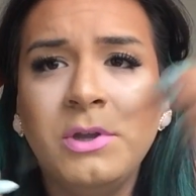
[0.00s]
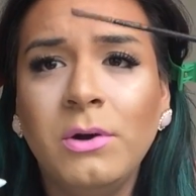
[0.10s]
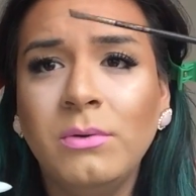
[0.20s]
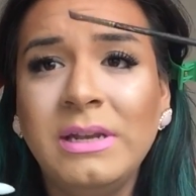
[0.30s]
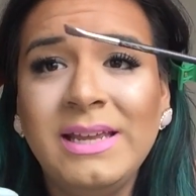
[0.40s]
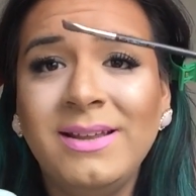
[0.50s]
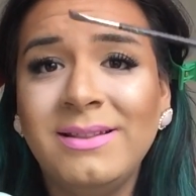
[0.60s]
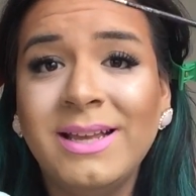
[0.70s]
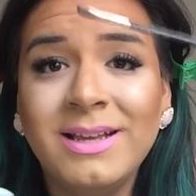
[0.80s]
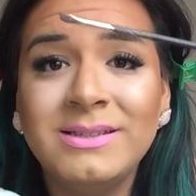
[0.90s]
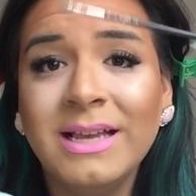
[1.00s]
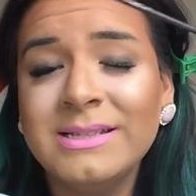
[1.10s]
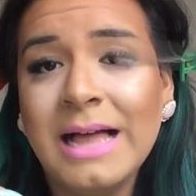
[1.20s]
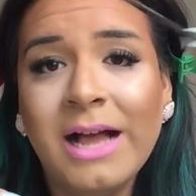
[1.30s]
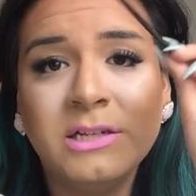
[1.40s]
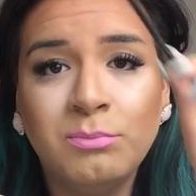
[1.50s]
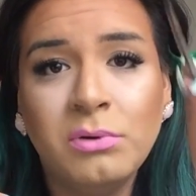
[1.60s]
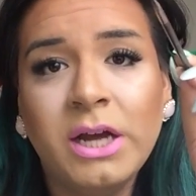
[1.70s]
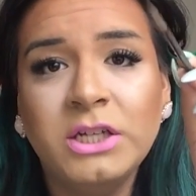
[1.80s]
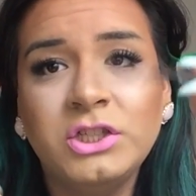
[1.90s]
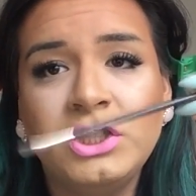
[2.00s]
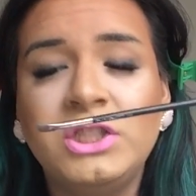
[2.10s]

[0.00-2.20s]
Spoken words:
You don't need this exact brush,